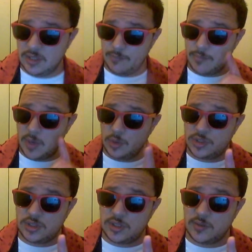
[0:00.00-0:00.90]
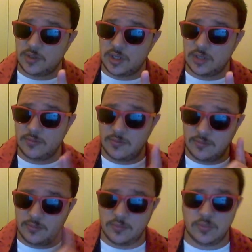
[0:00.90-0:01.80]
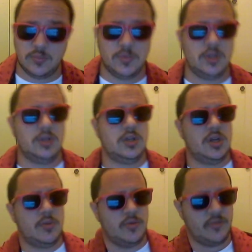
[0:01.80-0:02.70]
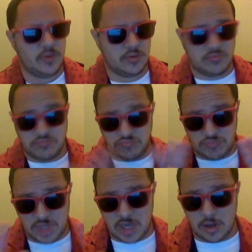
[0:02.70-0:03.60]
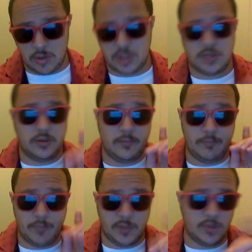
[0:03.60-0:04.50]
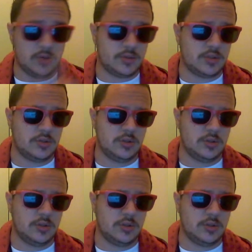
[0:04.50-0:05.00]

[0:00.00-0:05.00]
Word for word: Most of the time, i am going to be reviewing. Not always, but most.